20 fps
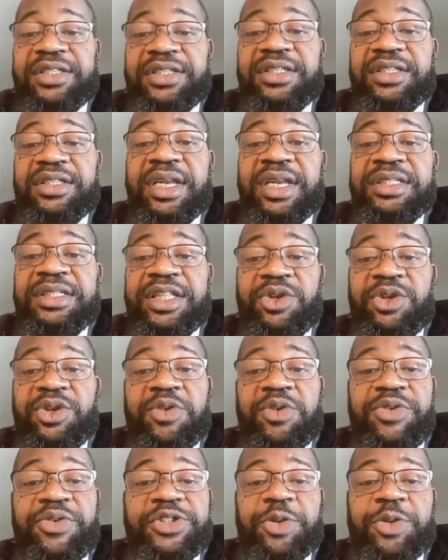Studies at the
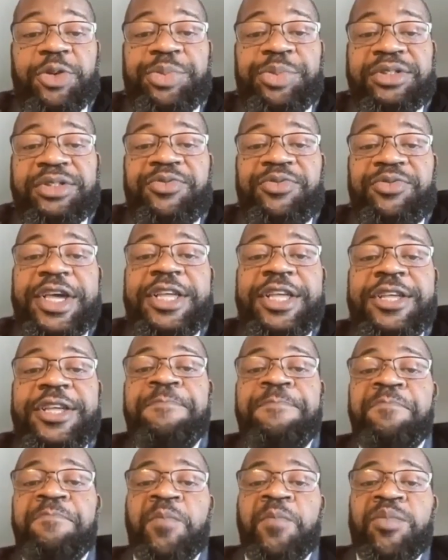University of
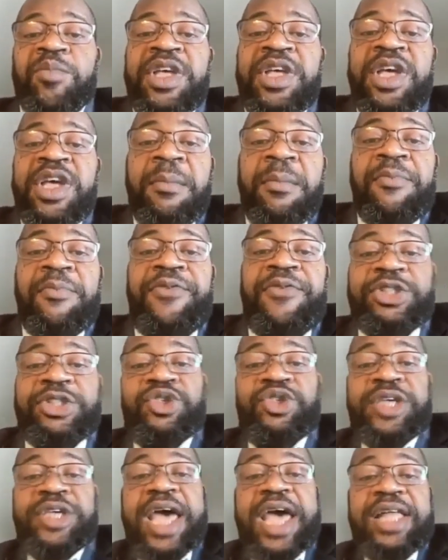Pennsylvania.
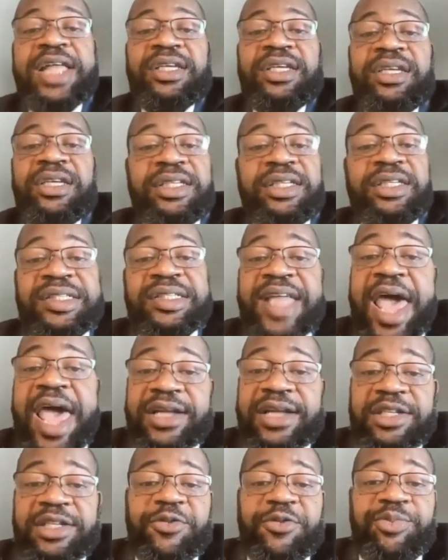Professor Chatelain is an
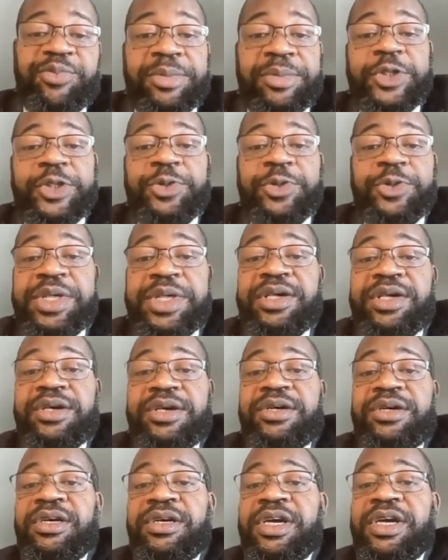active public
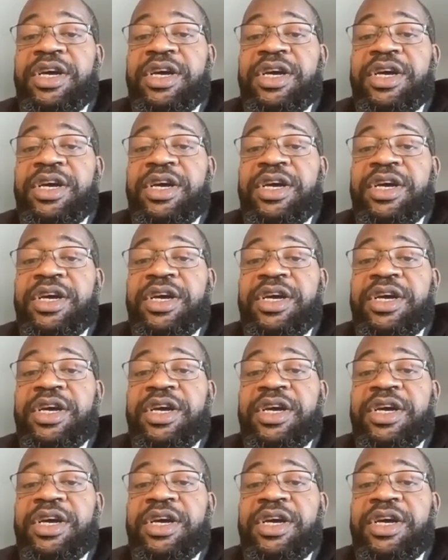speaker,